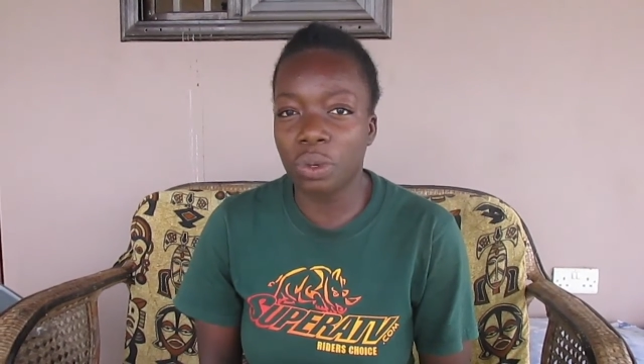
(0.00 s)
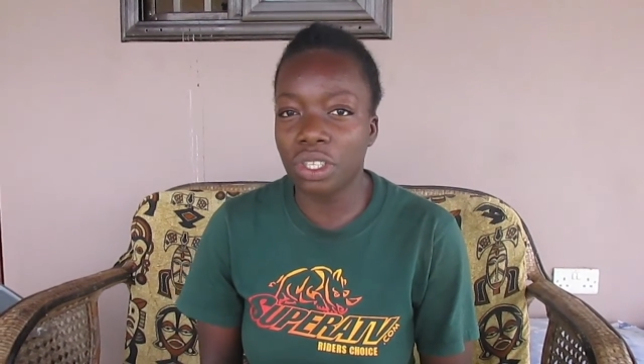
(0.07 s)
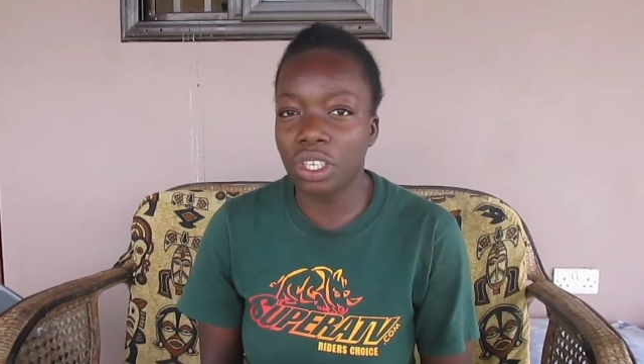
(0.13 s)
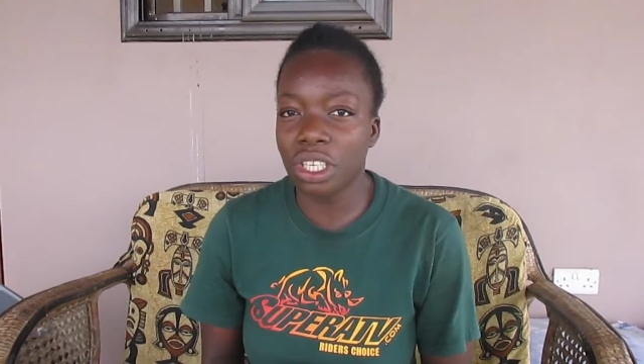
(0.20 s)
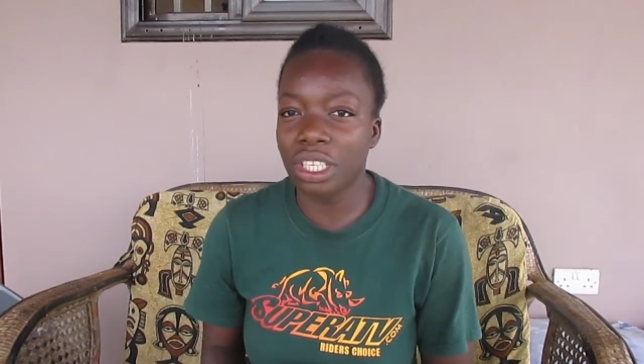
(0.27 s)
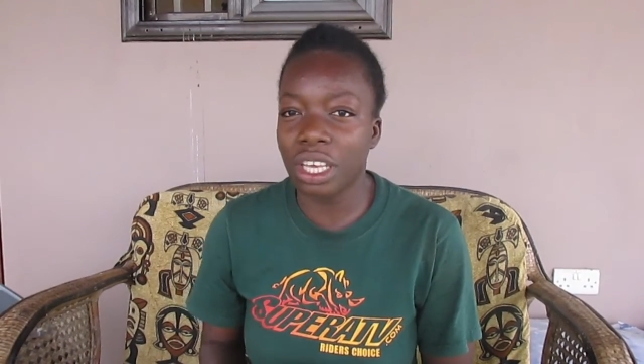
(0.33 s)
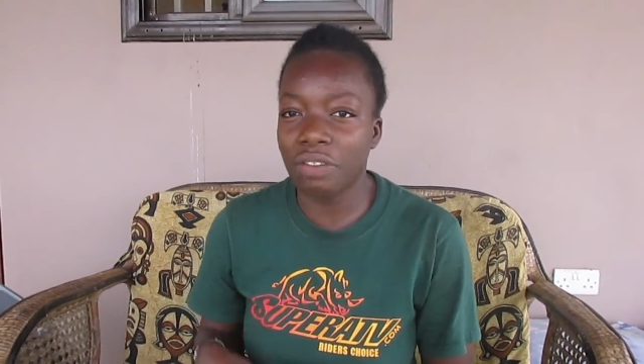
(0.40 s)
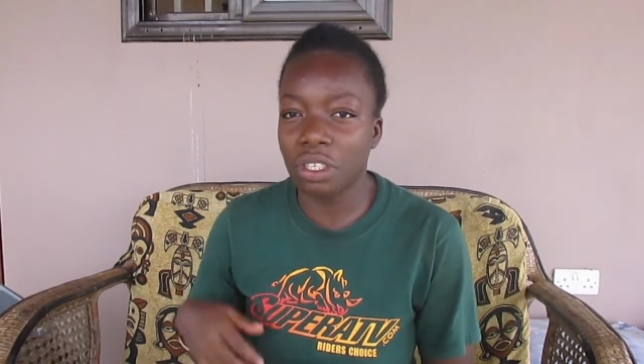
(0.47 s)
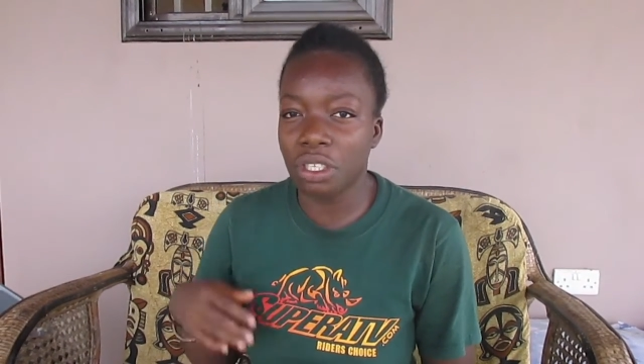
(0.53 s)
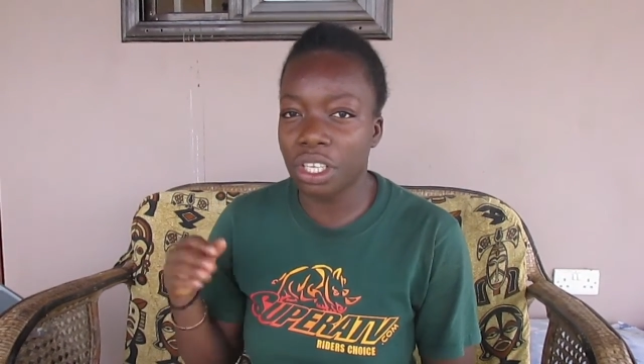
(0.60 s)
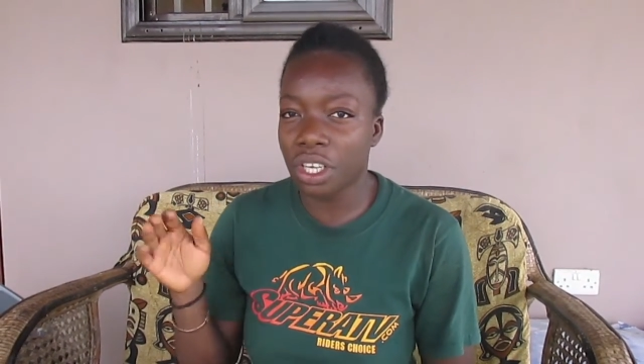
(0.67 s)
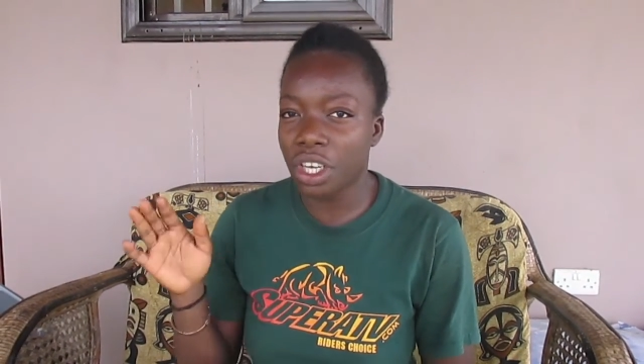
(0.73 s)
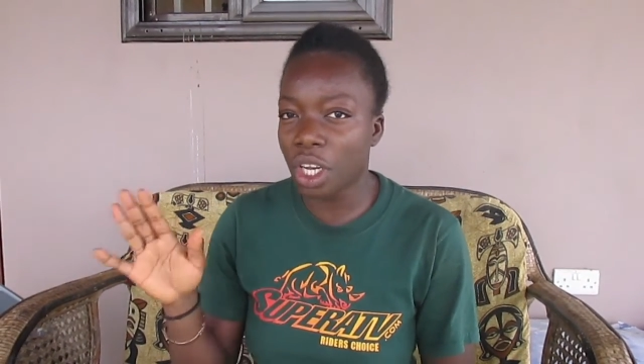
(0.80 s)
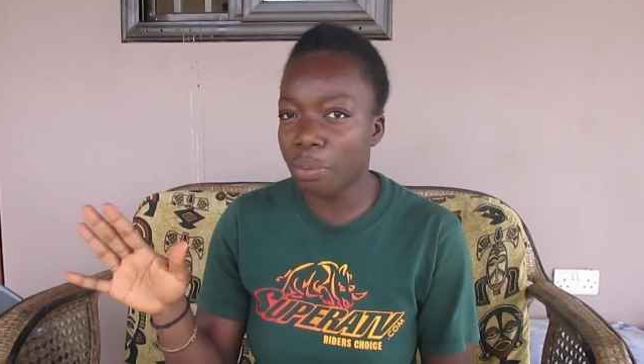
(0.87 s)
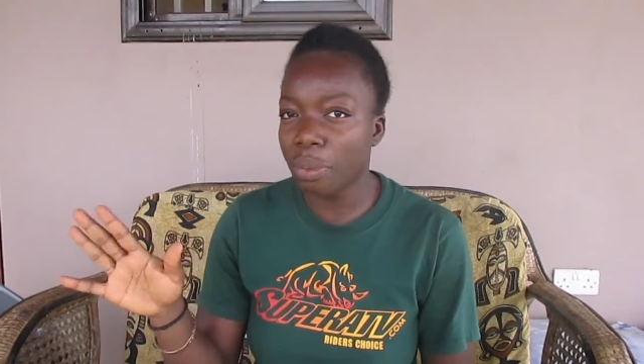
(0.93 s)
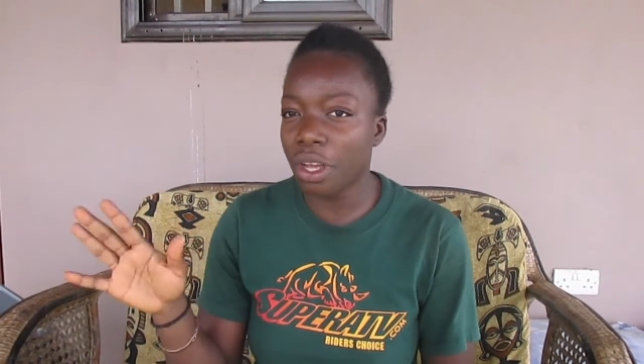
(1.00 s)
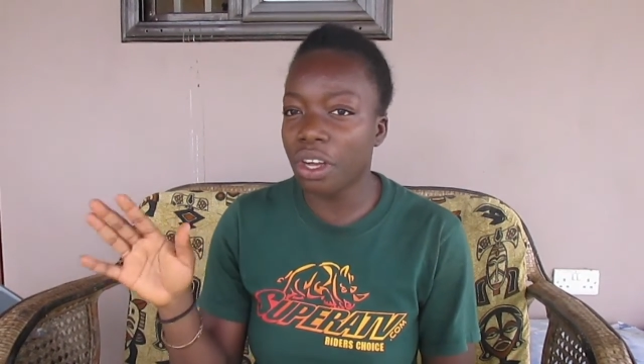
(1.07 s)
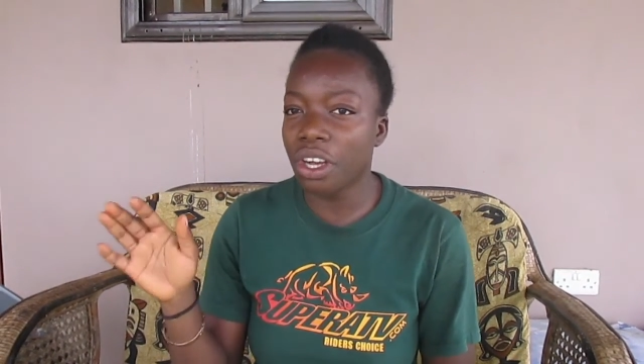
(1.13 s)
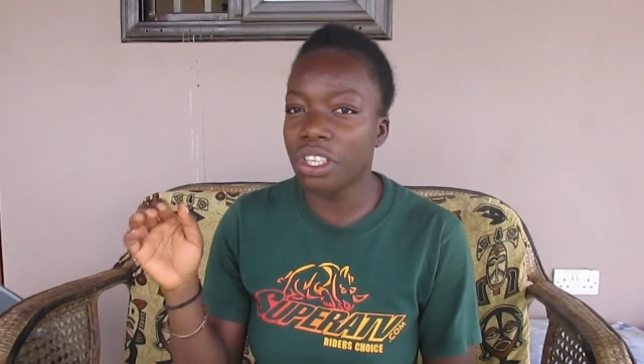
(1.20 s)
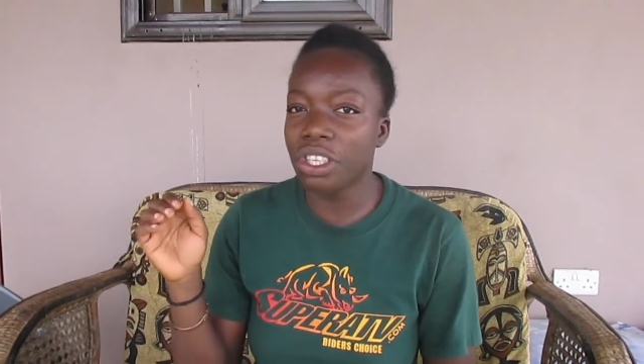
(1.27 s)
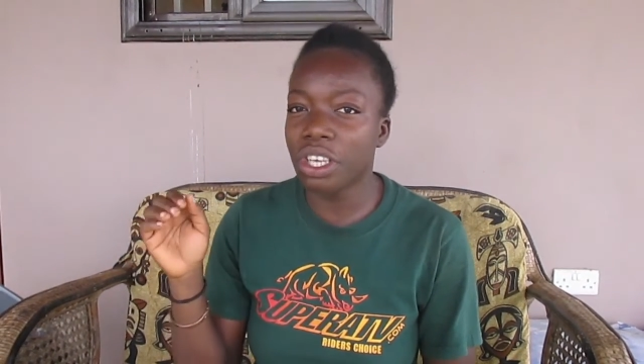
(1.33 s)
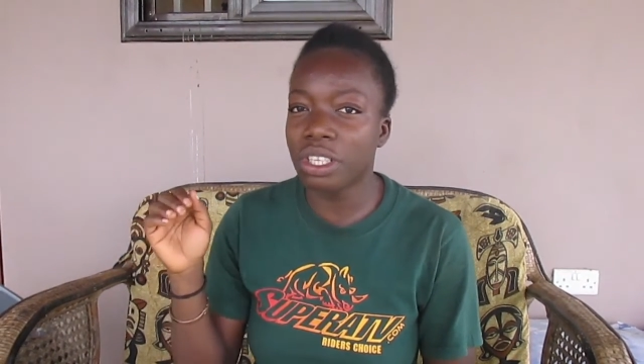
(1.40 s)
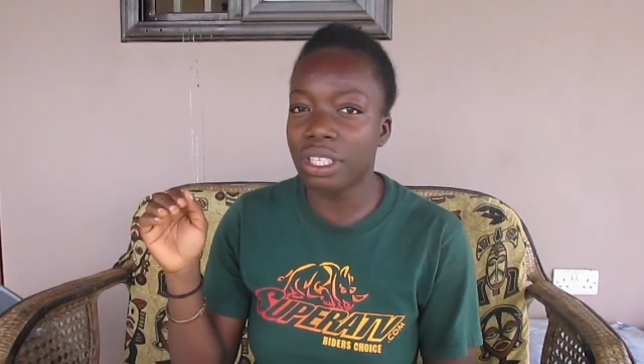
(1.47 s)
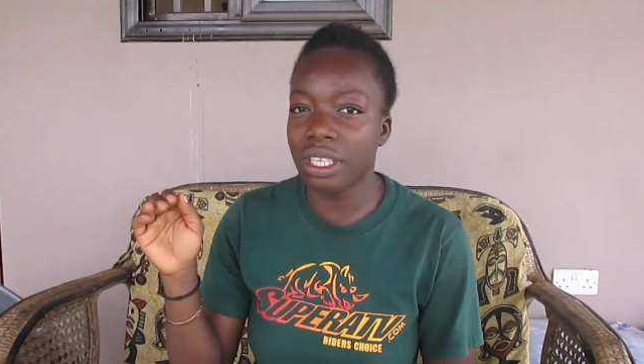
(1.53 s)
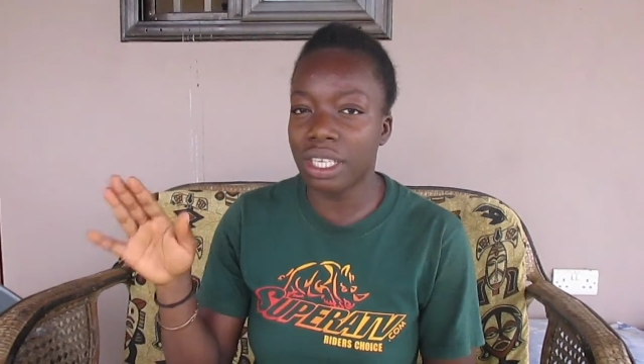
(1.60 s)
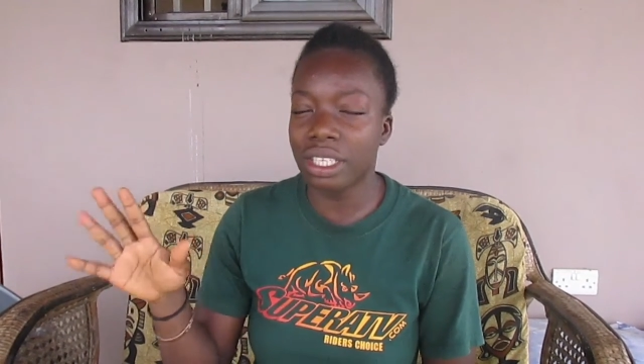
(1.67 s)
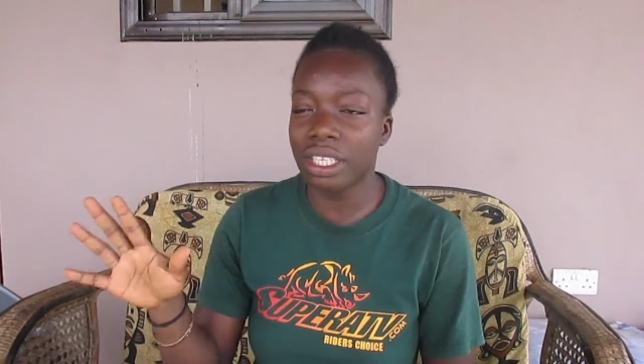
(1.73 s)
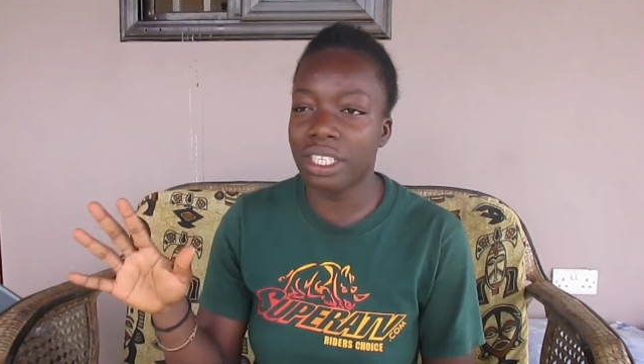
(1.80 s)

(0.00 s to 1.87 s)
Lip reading: we just have to take all precautions and